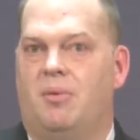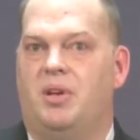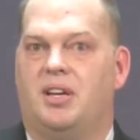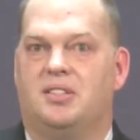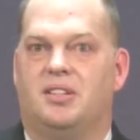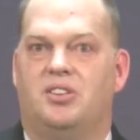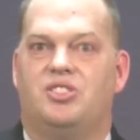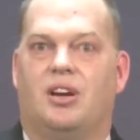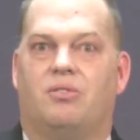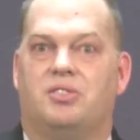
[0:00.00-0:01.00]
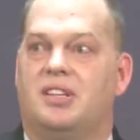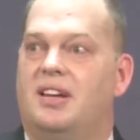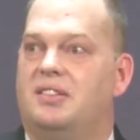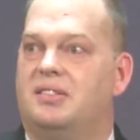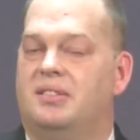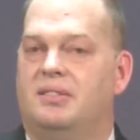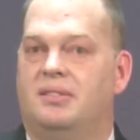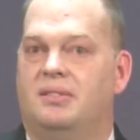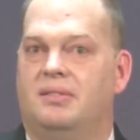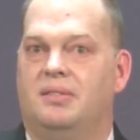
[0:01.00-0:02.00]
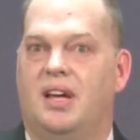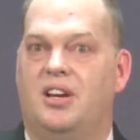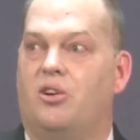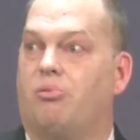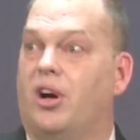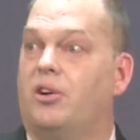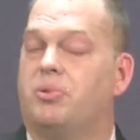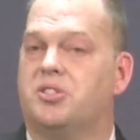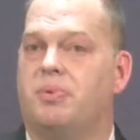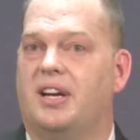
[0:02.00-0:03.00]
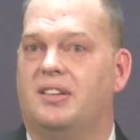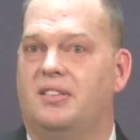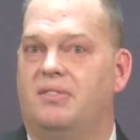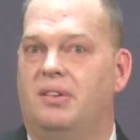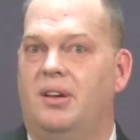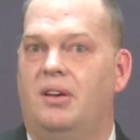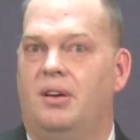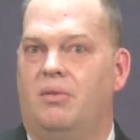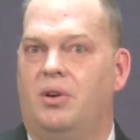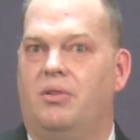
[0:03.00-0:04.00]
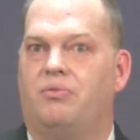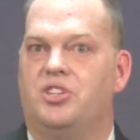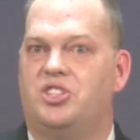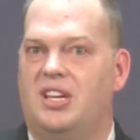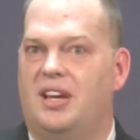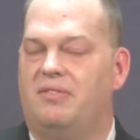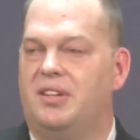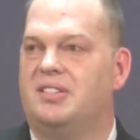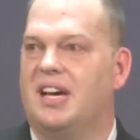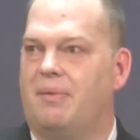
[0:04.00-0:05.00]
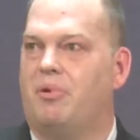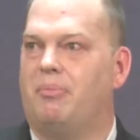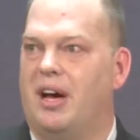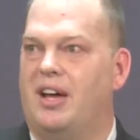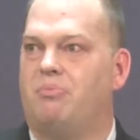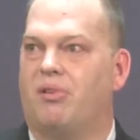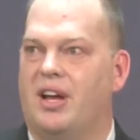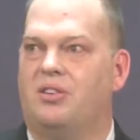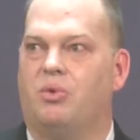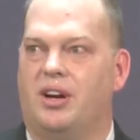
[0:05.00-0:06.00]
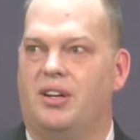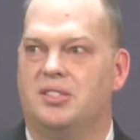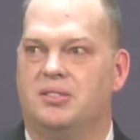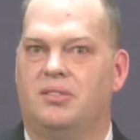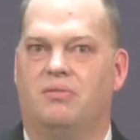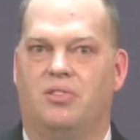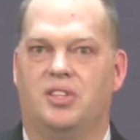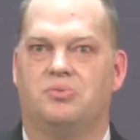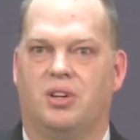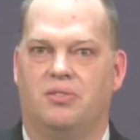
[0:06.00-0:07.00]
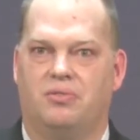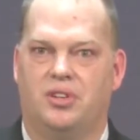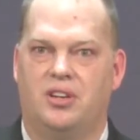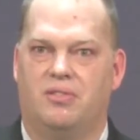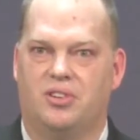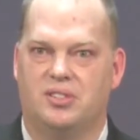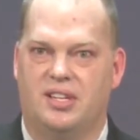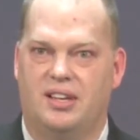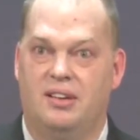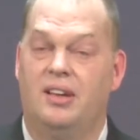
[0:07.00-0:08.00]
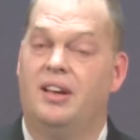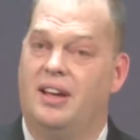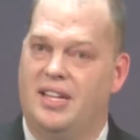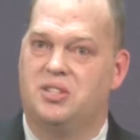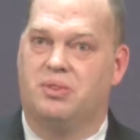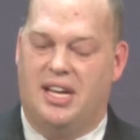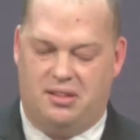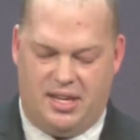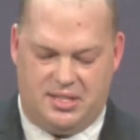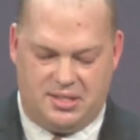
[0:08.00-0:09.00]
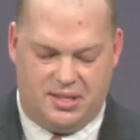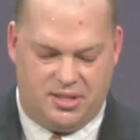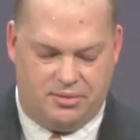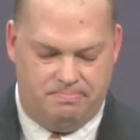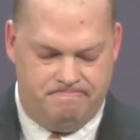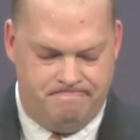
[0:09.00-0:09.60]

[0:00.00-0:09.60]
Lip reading: Because in a general sense, and in a broader perspective, we will have achieved top-of-mind brand awareness for this wonderful university, and that's what athletics can do.